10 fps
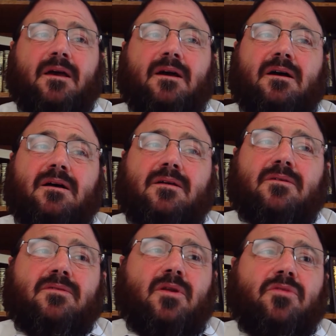
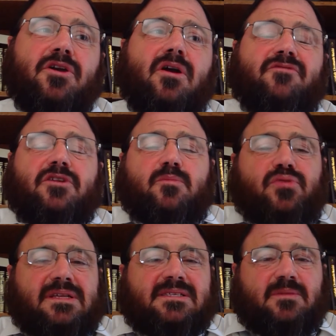The governing
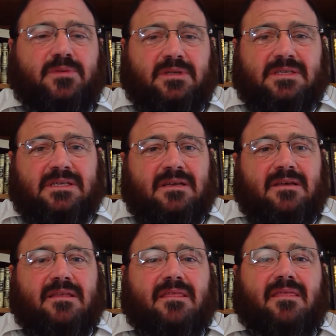principles
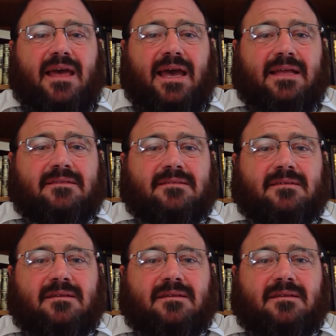that